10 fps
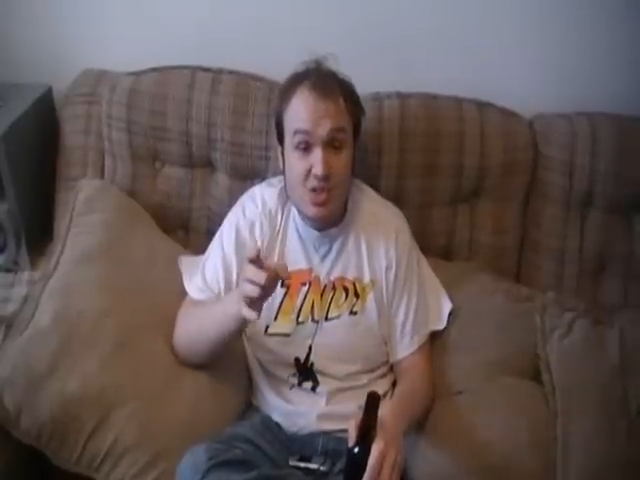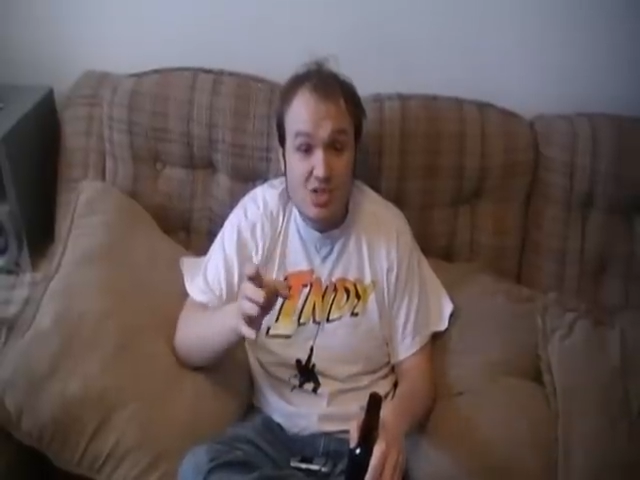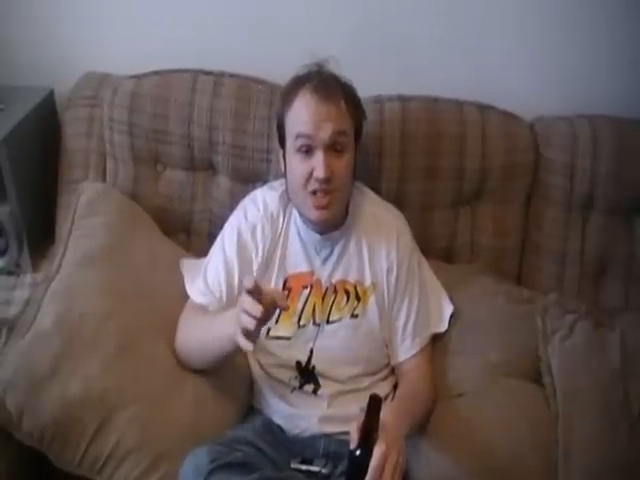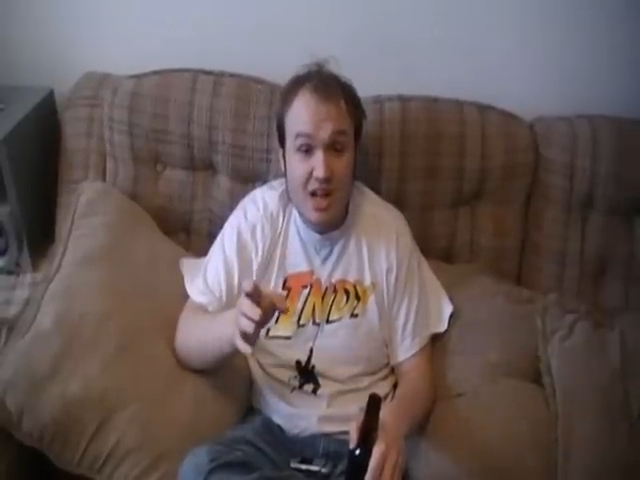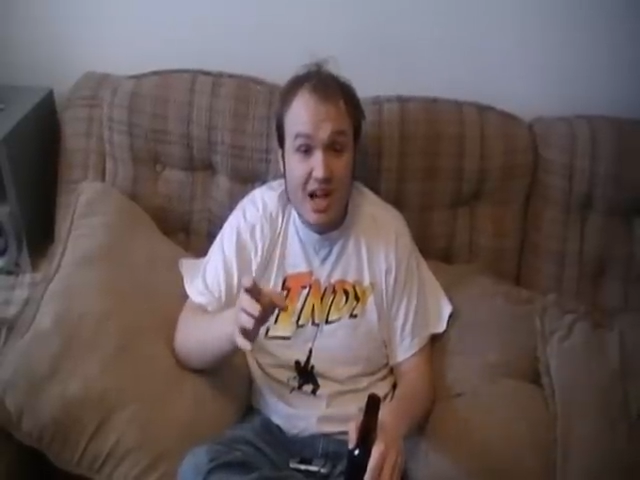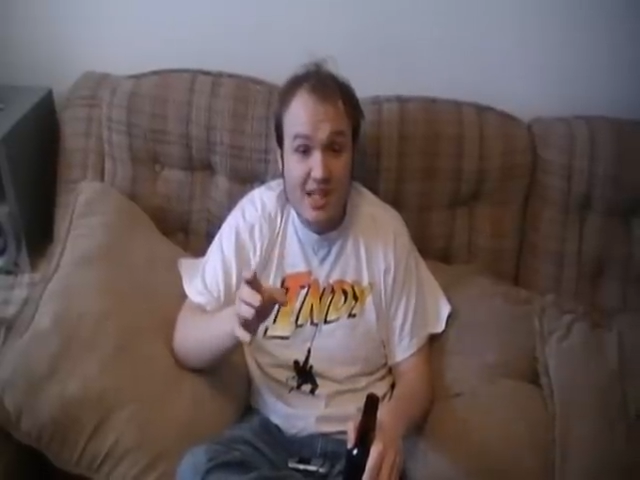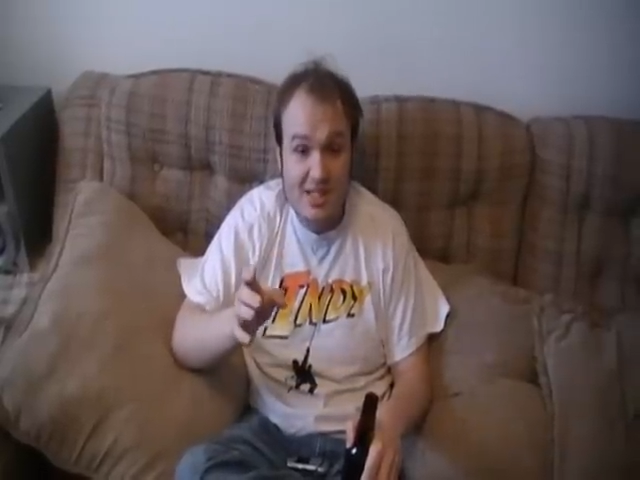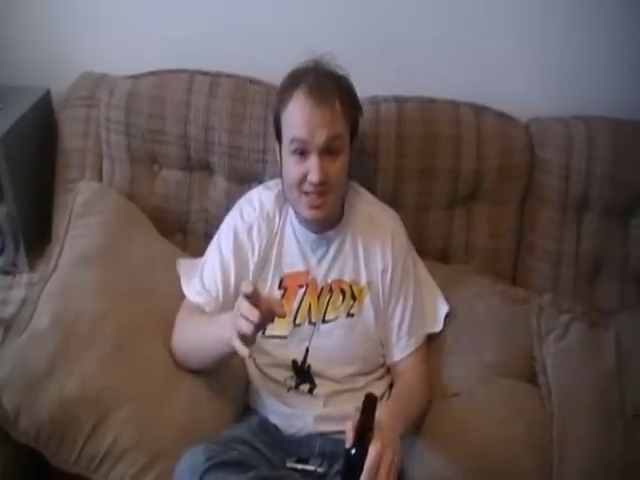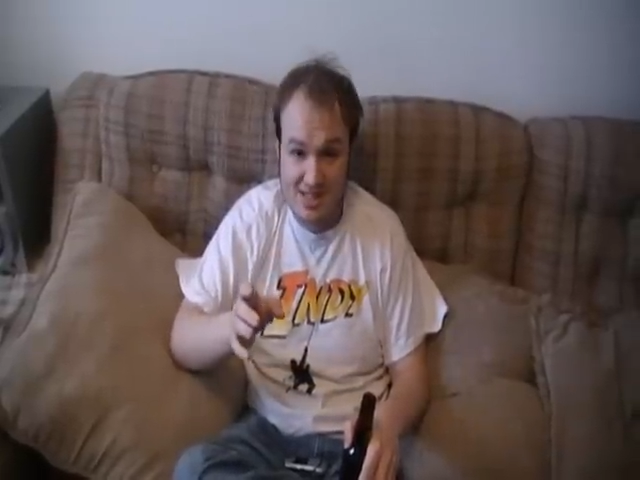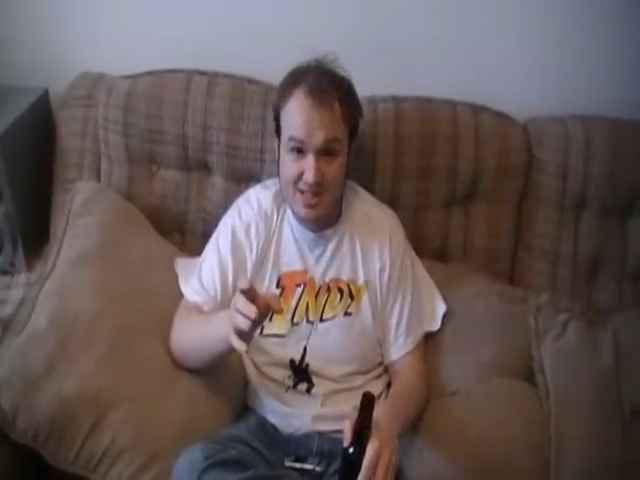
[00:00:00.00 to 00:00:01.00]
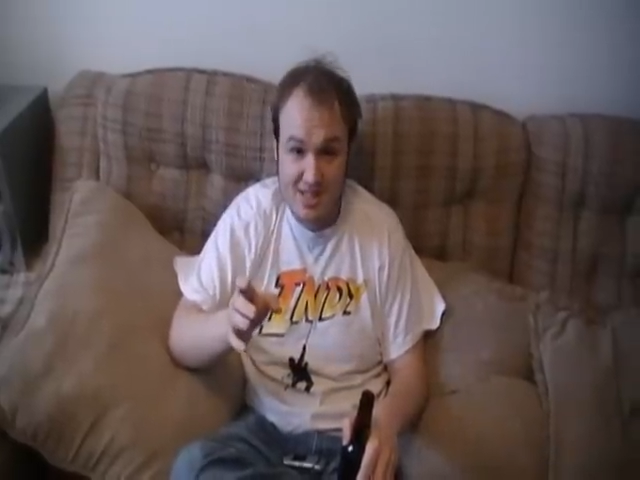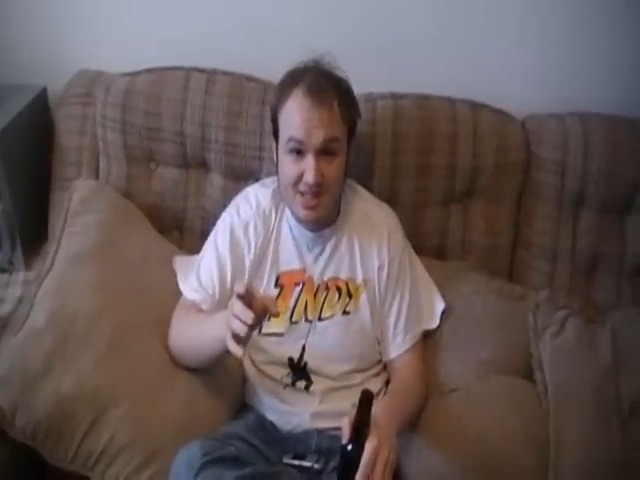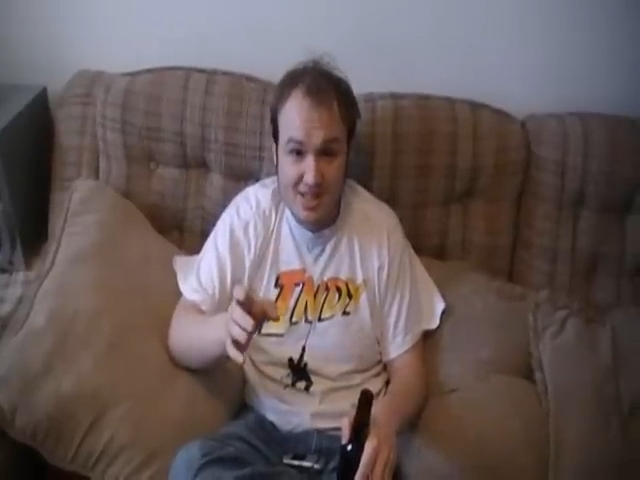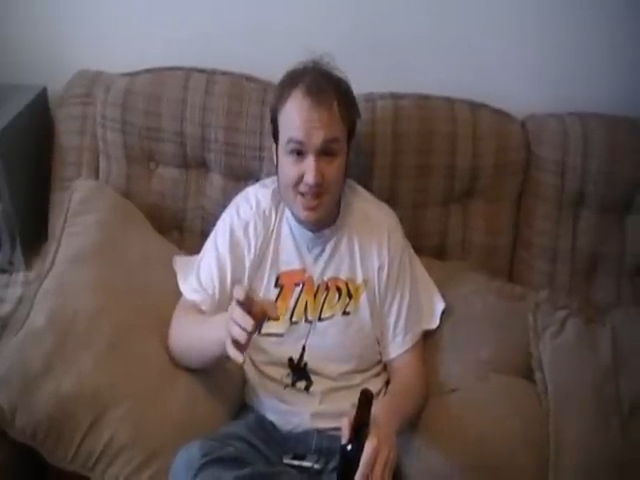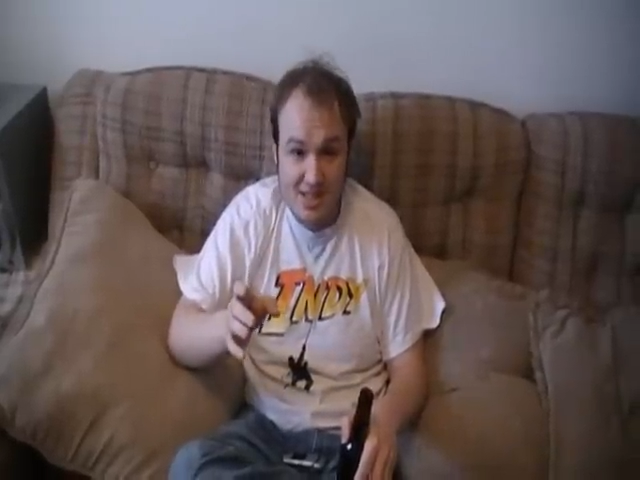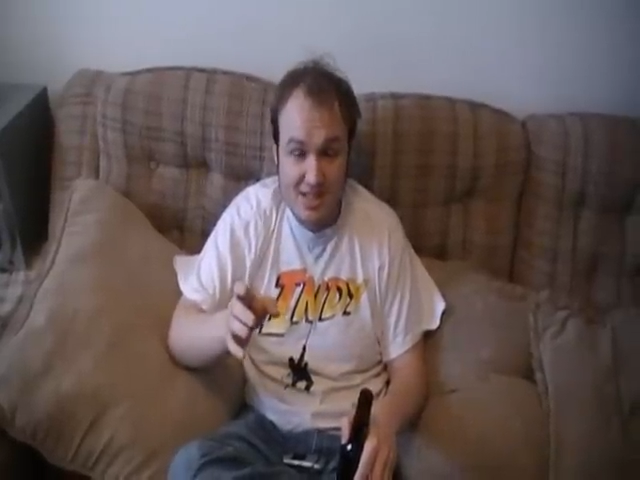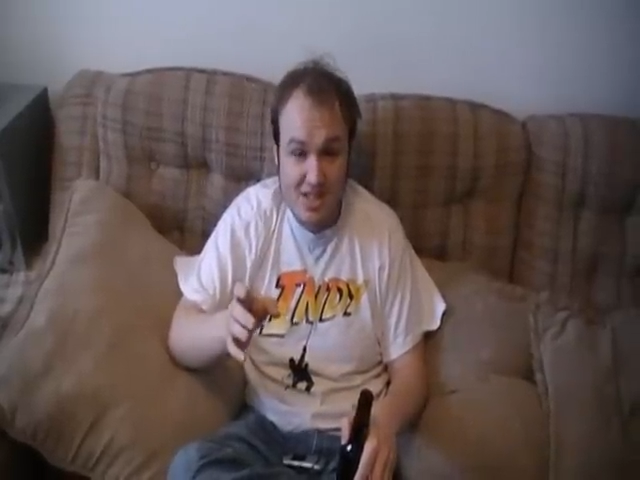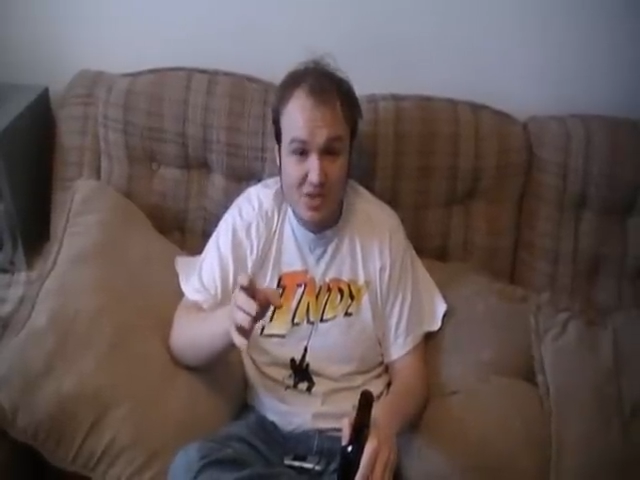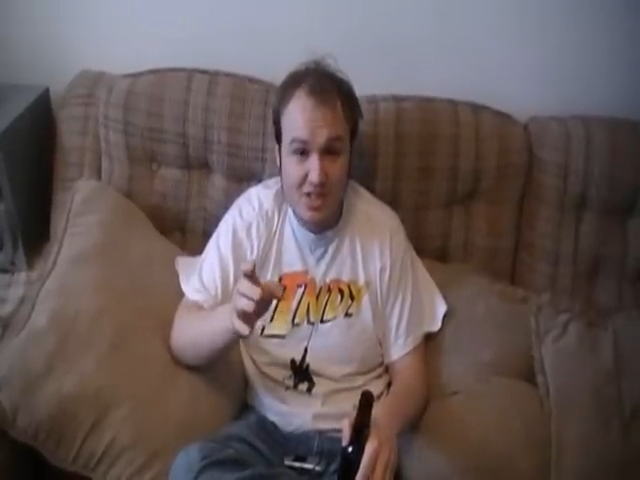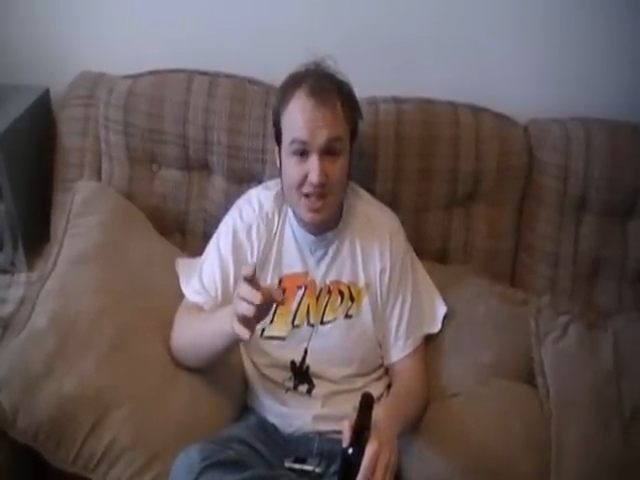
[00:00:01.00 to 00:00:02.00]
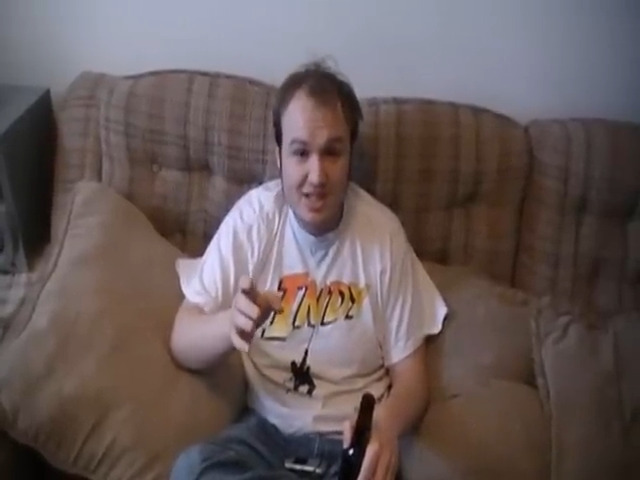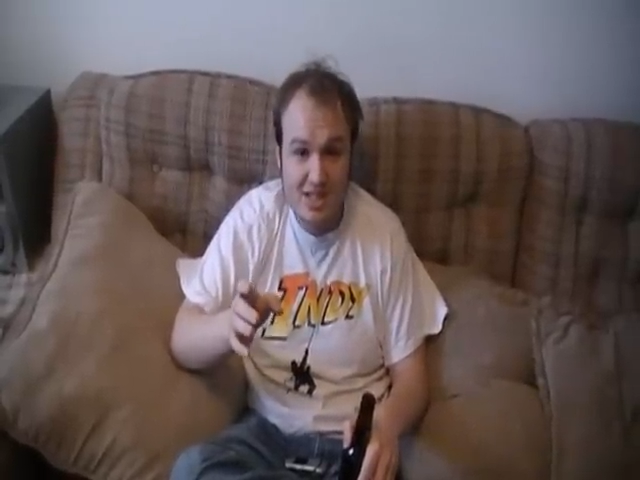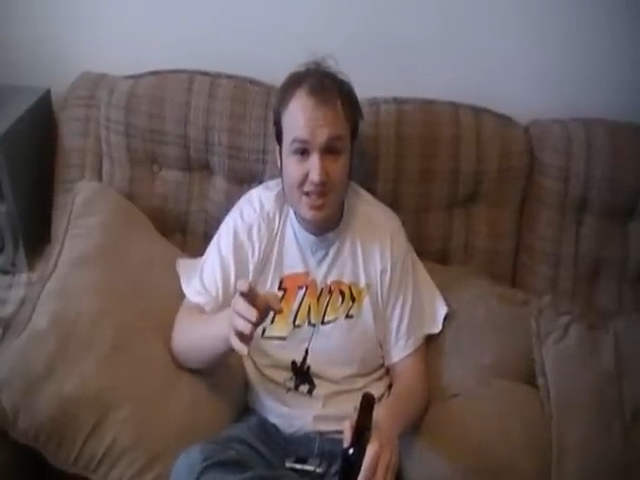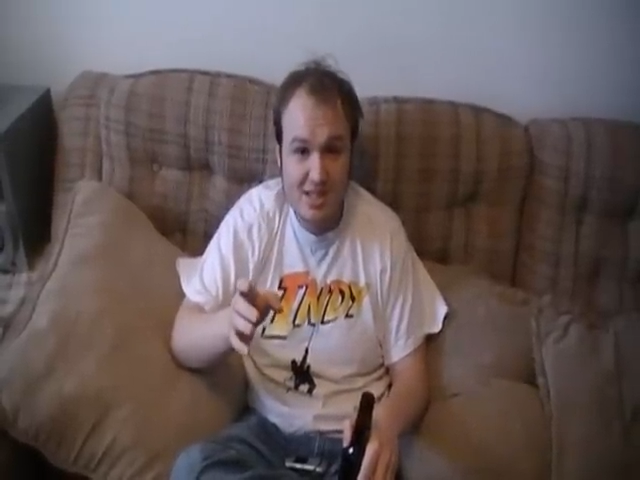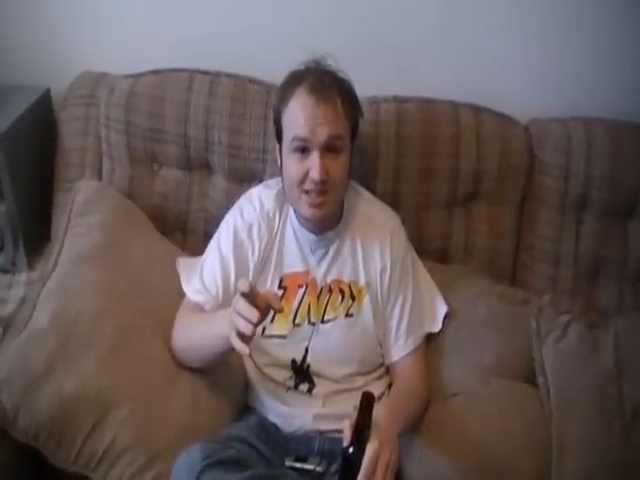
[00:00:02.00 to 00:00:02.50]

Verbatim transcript: Social Socialisms